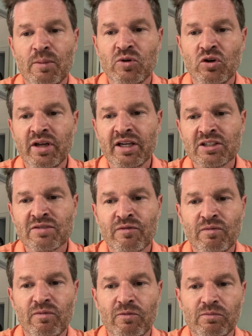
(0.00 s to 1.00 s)
Your next
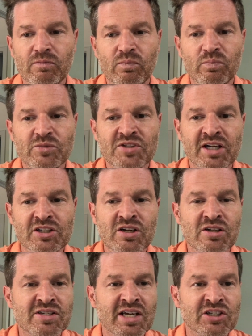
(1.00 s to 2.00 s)
section
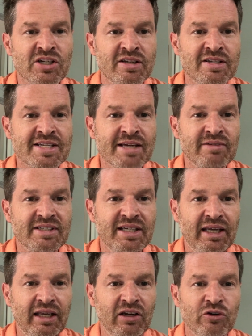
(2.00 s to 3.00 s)
is section
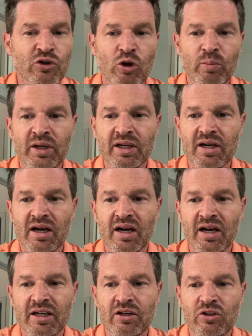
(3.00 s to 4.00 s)
17 in your opening
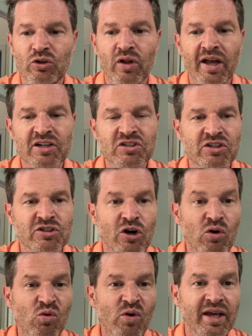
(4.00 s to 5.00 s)
guide. You'll actually
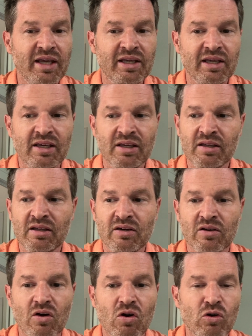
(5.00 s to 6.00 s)
start weighing
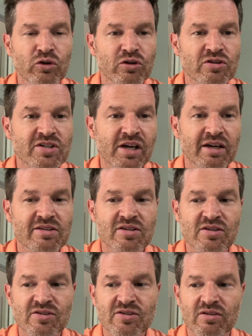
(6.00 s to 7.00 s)
in all your
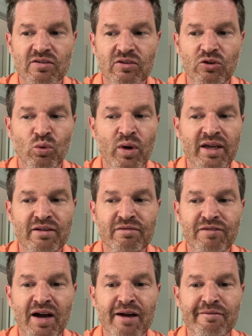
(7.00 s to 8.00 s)
sizes. You'll weigh
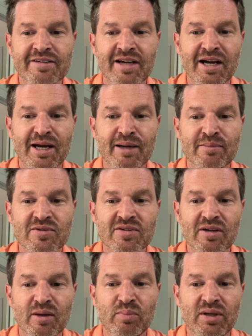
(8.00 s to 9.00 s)
5 times
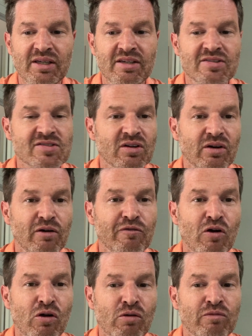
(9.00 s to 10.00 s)
a piece of
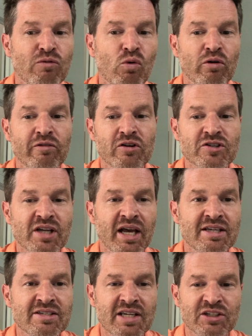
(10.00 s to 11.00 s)
all 4 of your
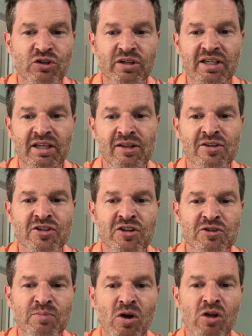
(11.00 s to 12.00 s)
sizes. That's your kids, the
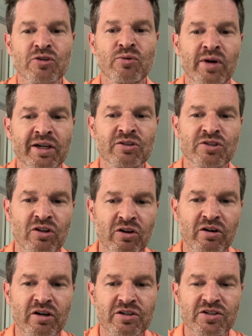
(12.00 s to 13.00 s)
smalls, the regulars, and
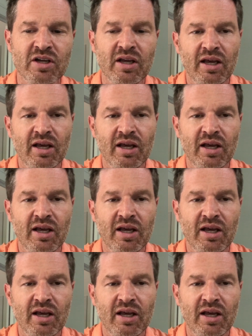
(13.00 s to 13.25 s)
large.